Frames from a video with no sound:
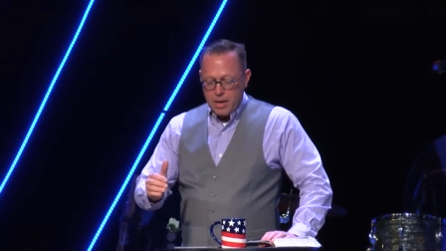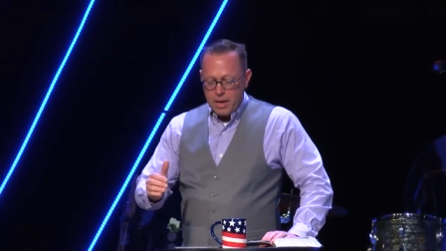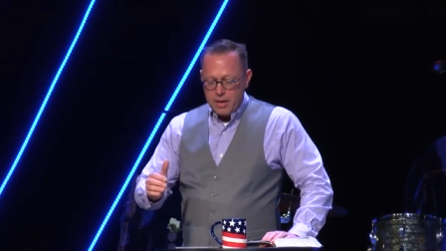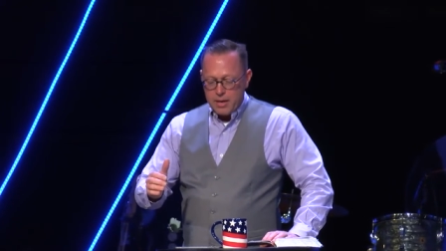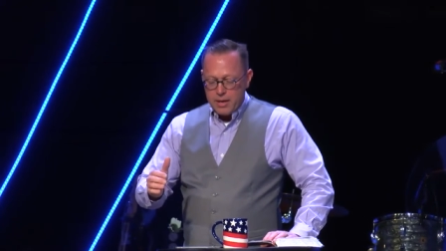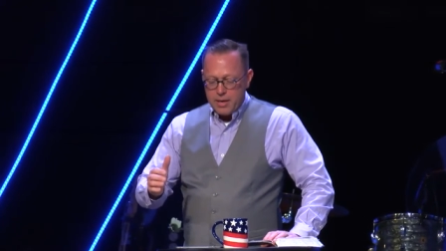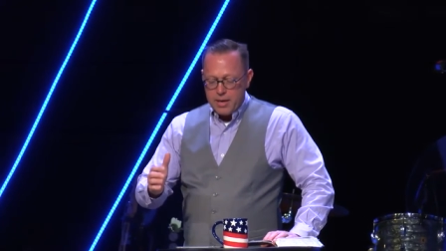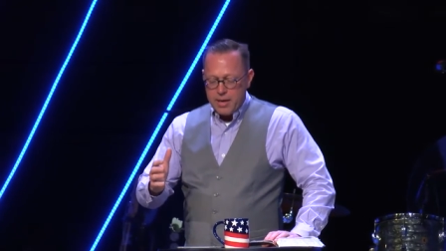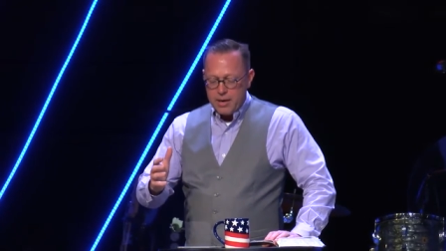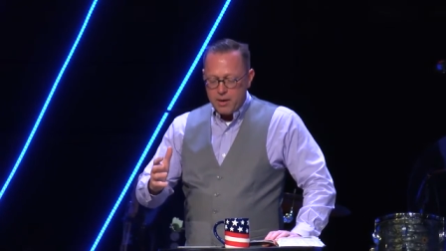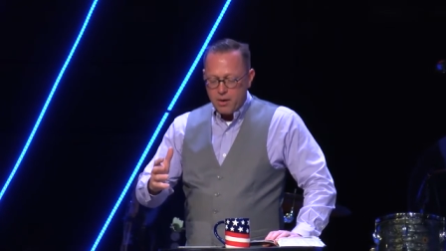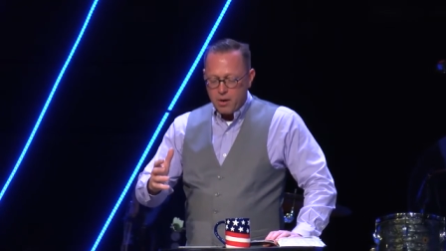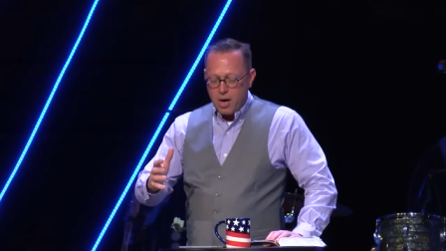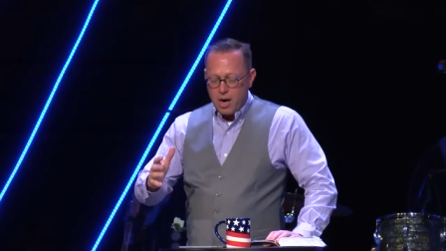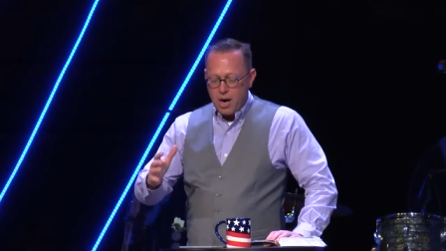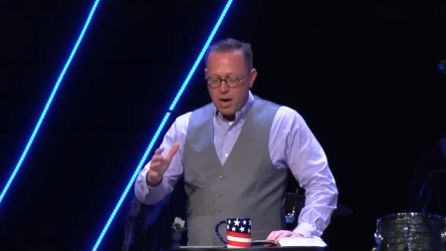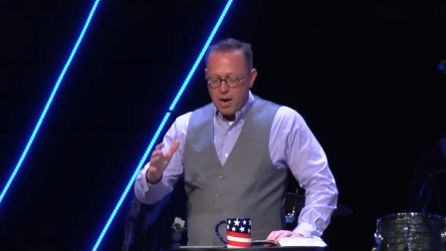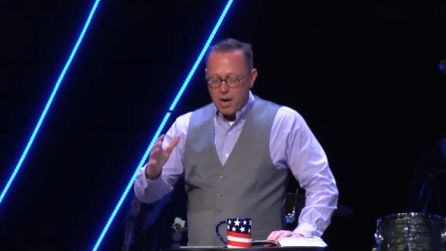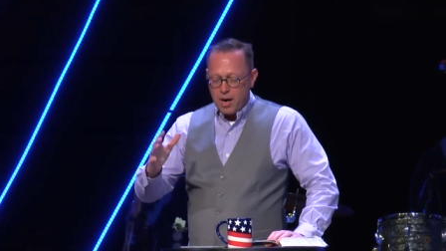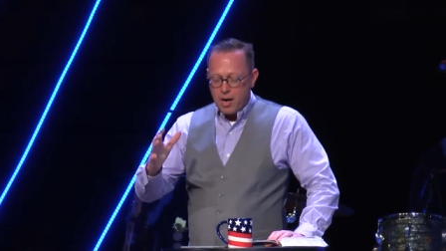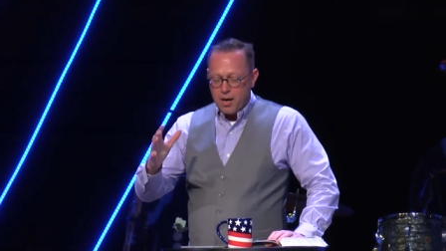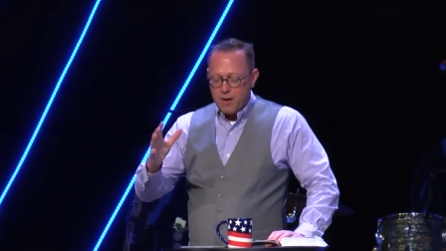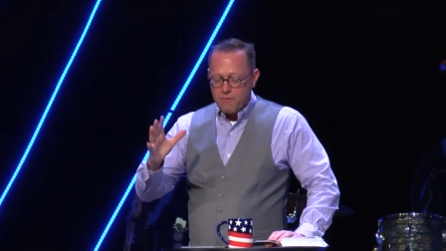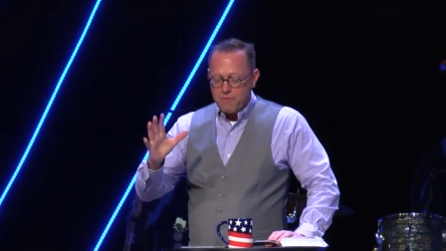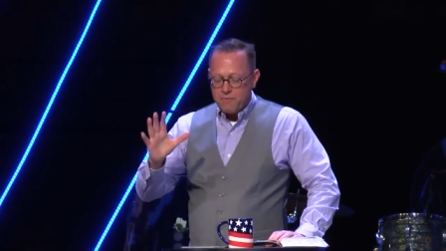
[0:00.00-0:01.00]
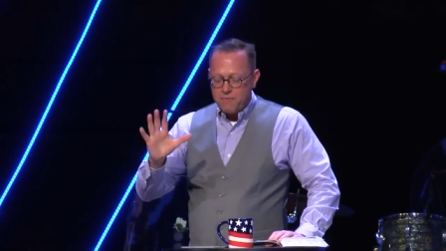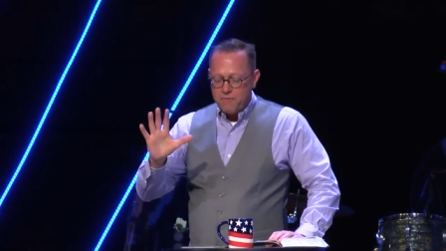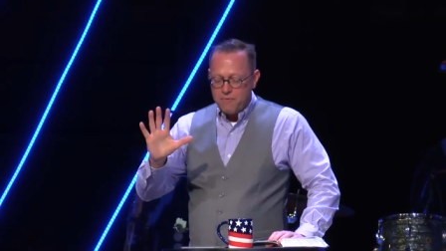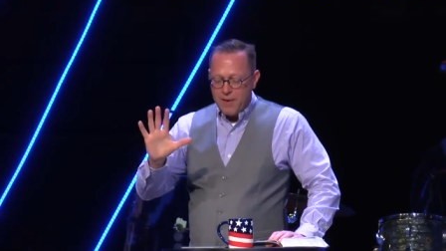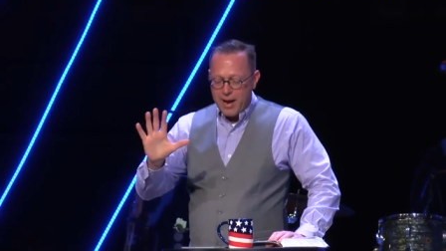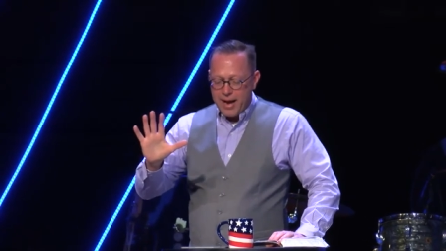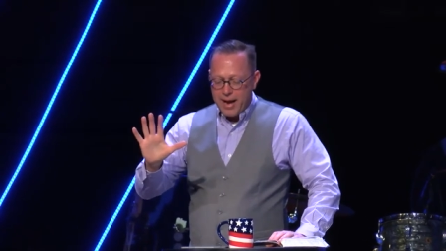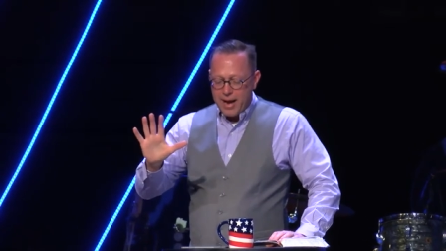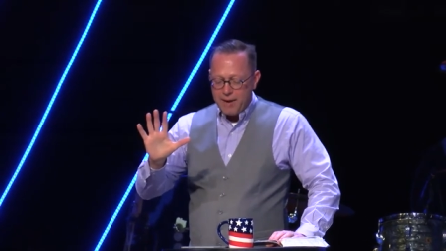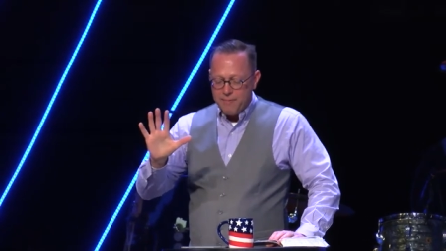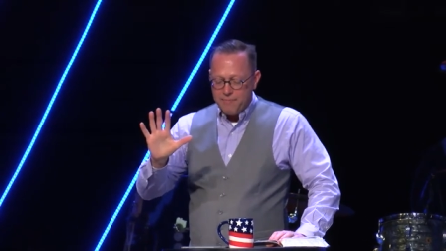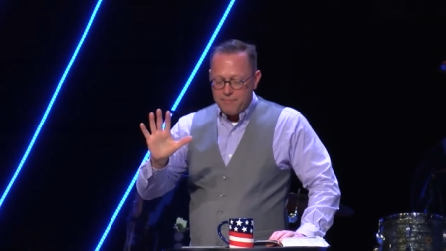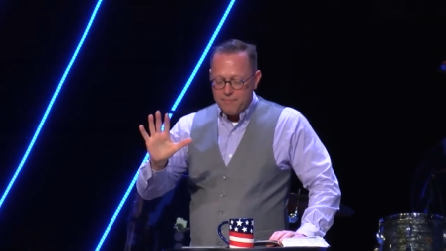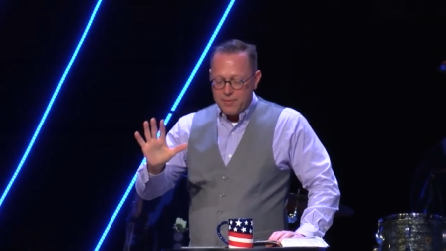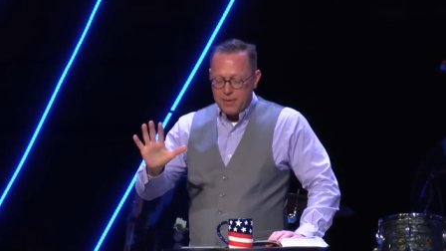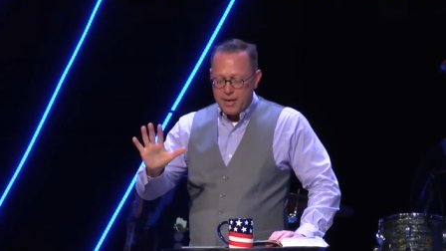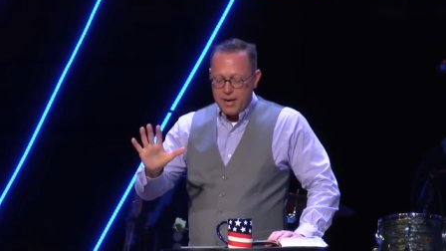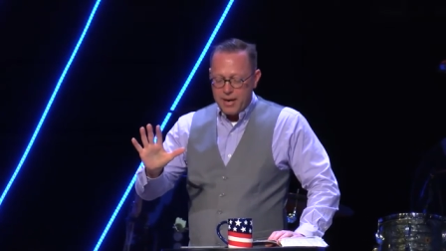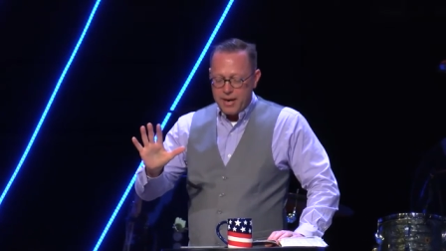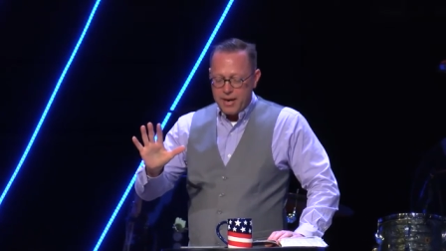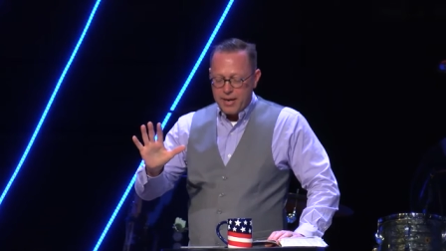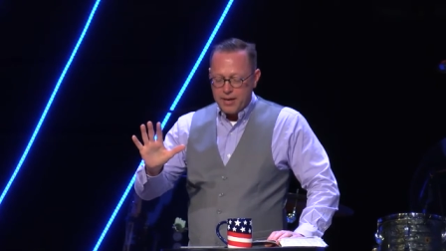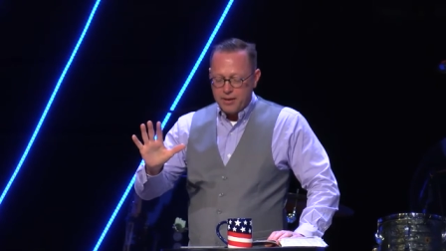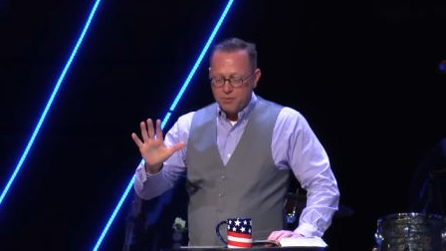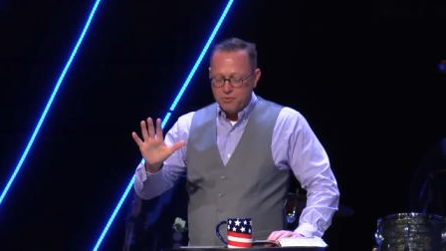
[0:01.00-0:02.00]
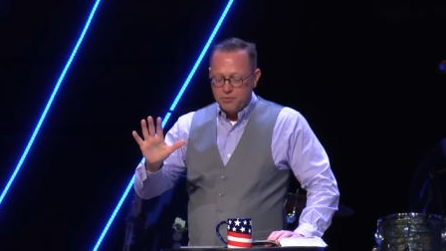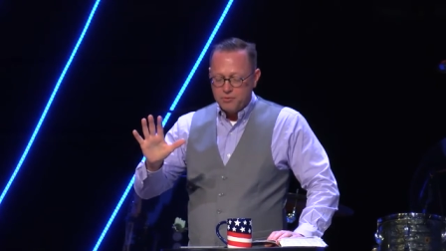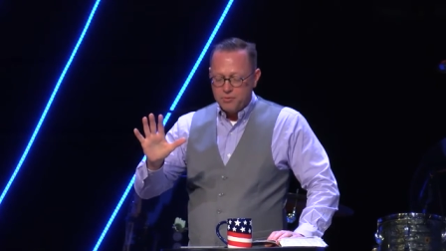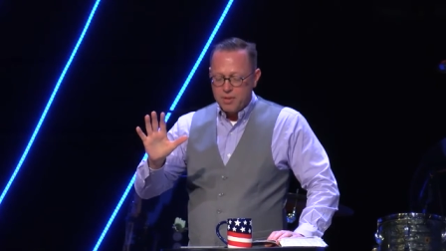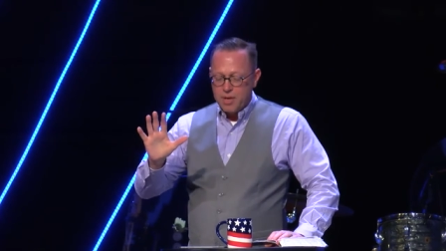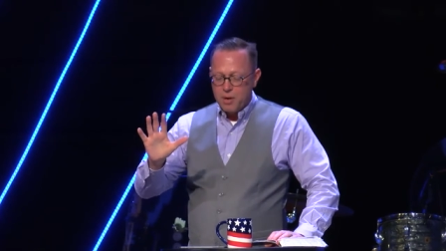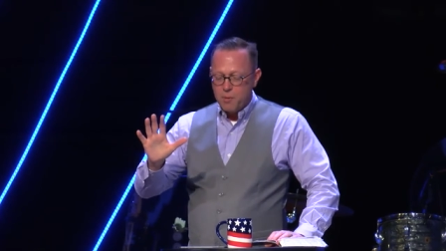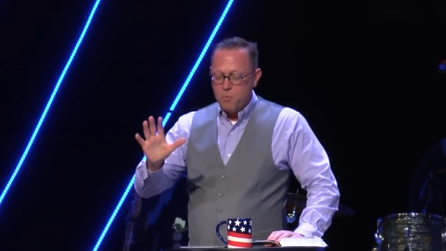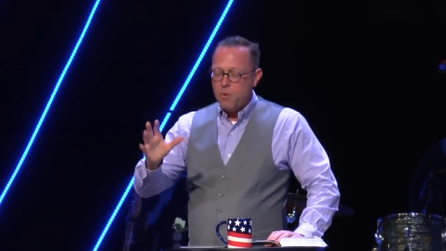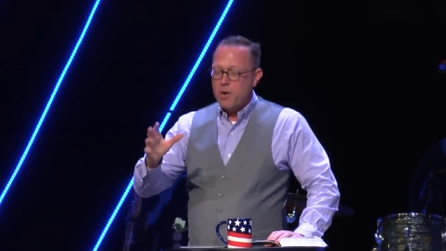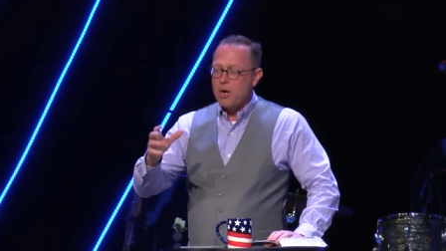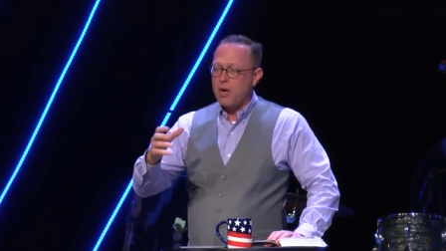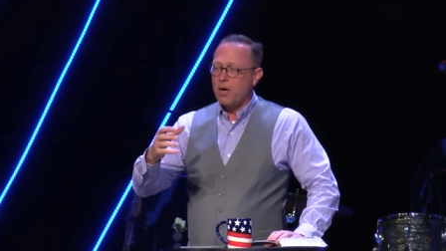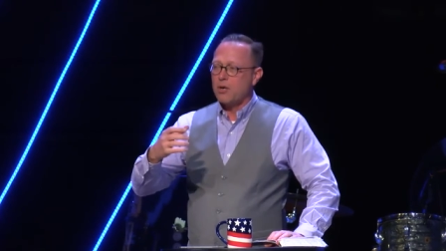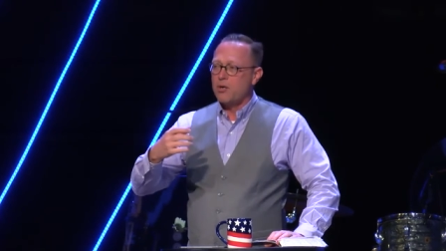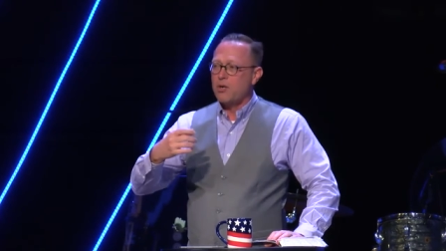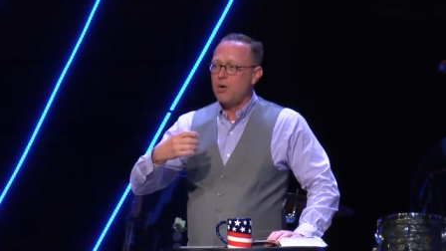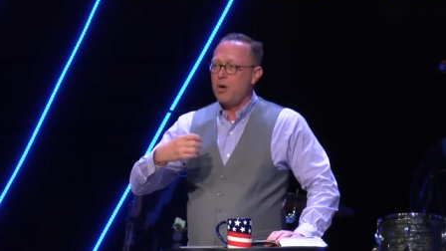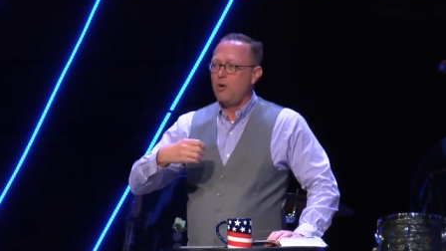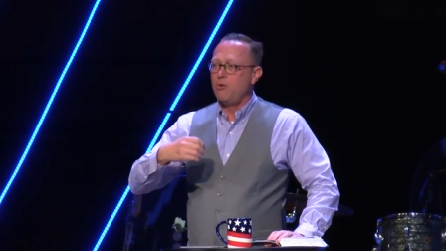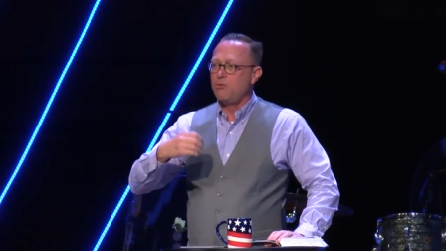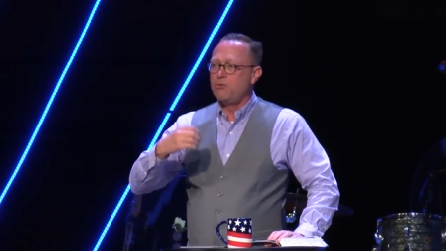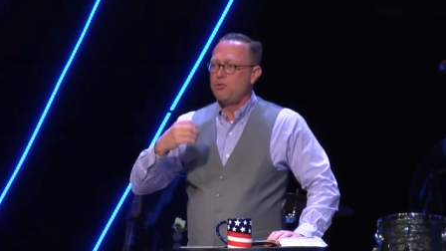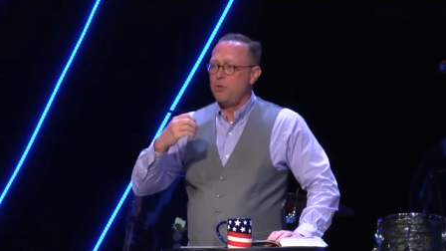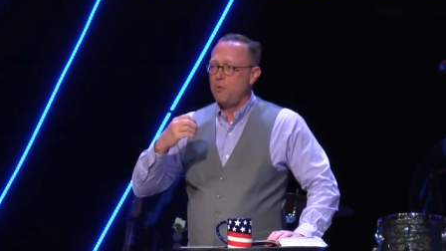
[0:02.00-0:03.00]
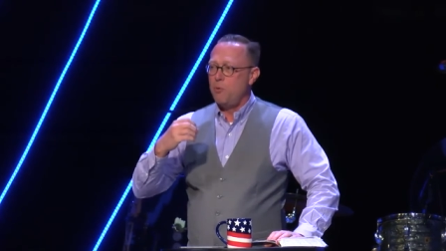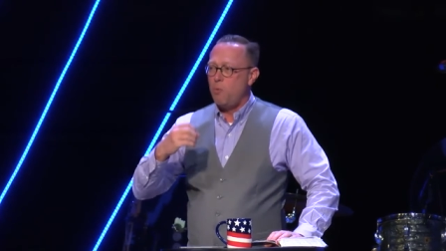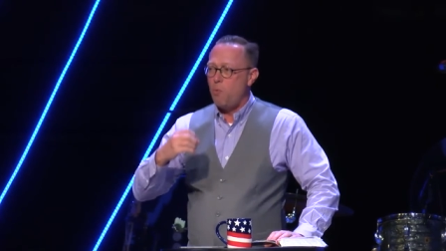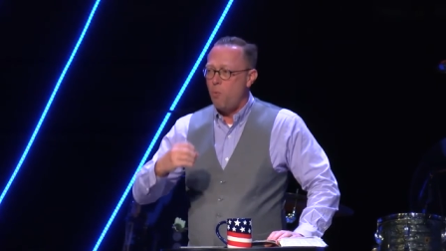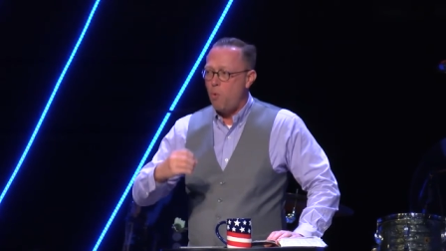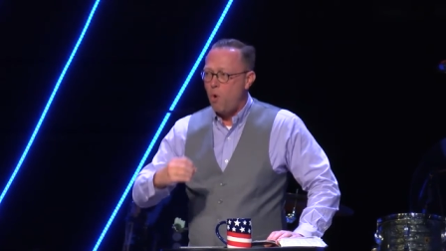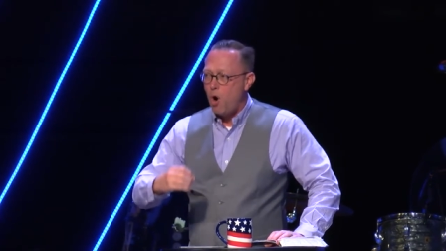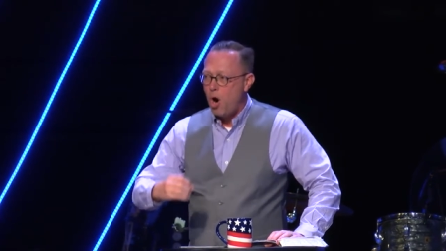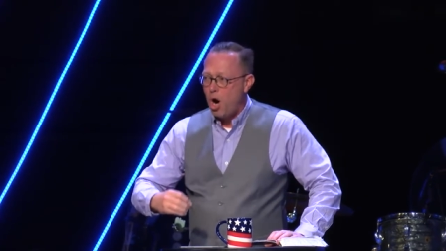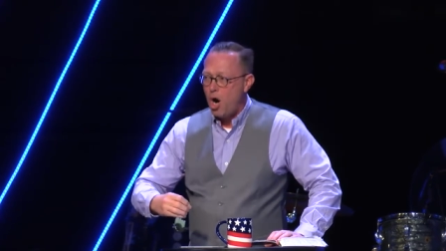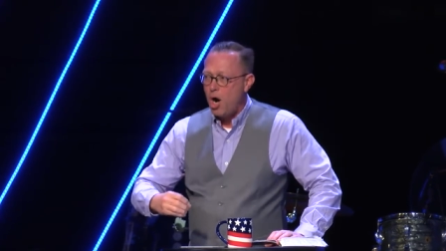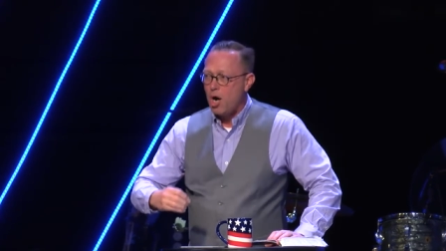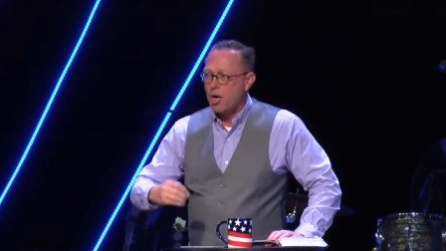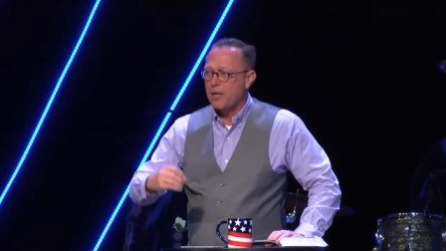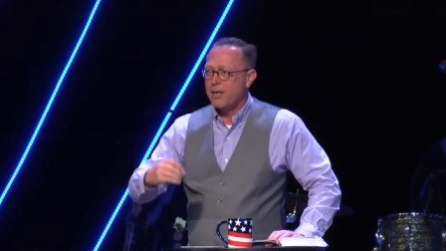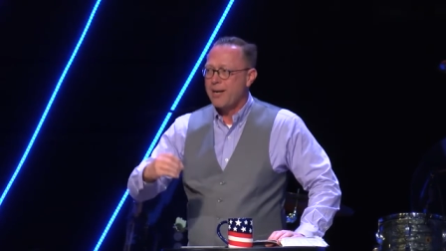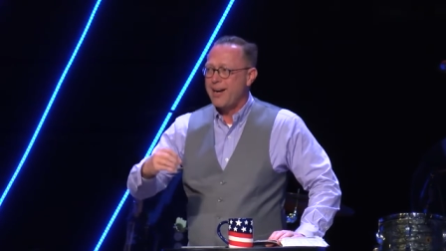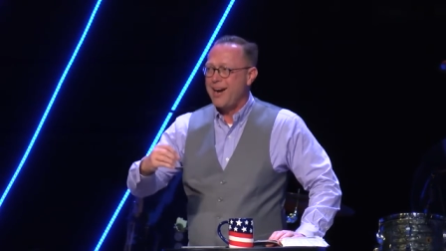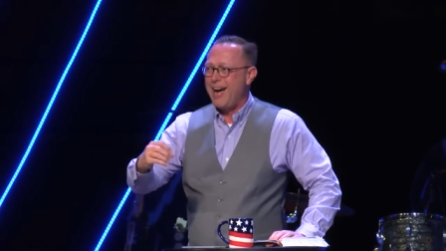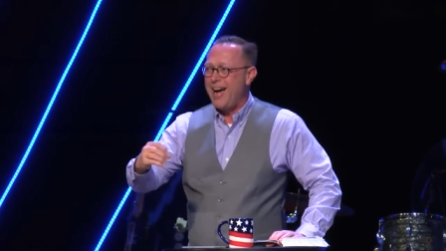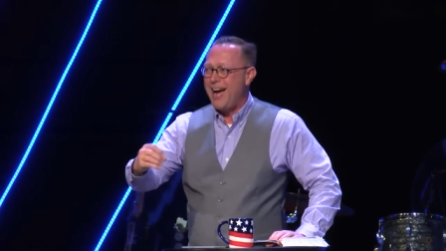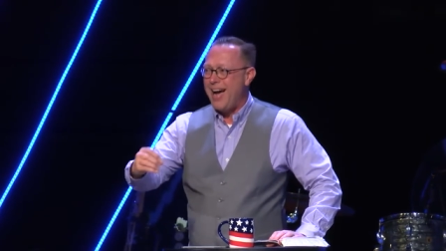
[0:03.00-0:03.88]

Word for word: here are five things that we are called to walk